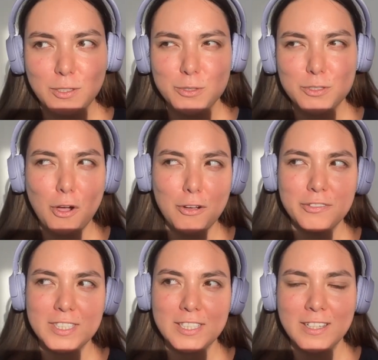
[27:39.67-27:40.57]
also
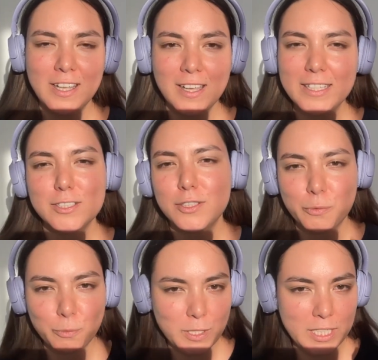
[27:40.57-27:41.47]
often it's not a
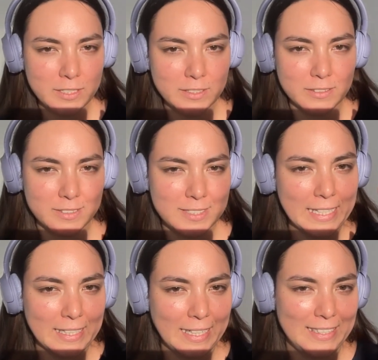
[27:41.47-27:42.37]
real
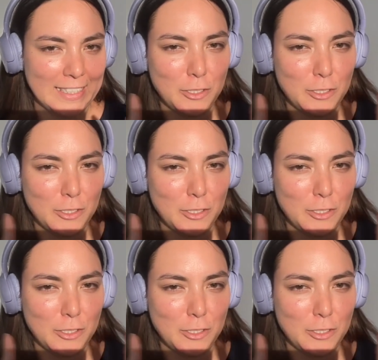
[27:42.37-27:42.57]
deadline. Like